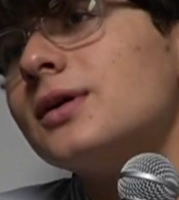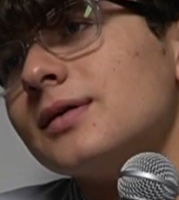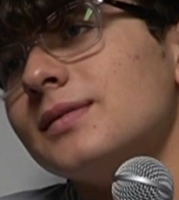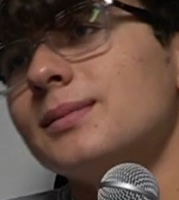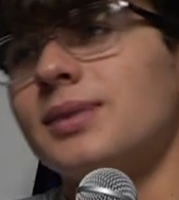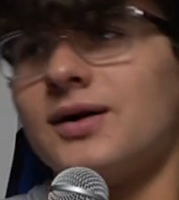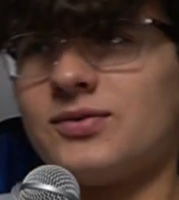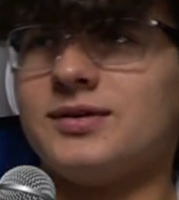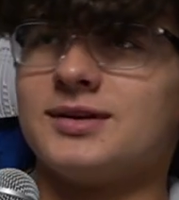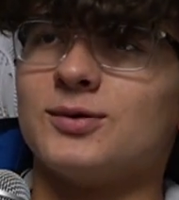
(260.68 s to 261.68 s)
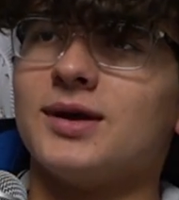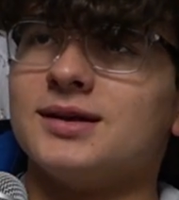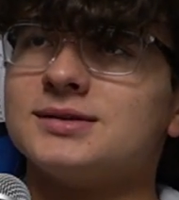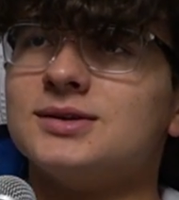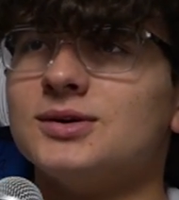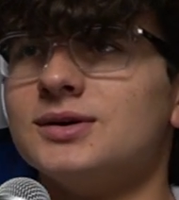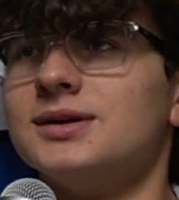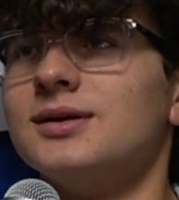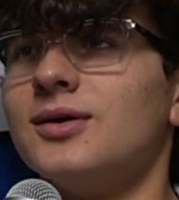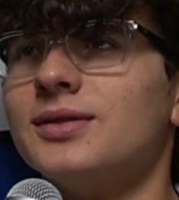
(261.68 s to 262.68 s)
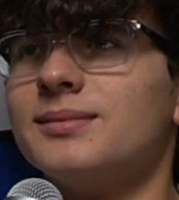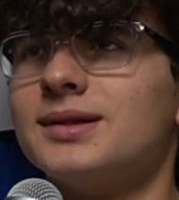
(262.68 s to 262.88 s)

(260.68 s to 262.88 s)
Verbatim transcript: could have been possibly the greatest nerd. But then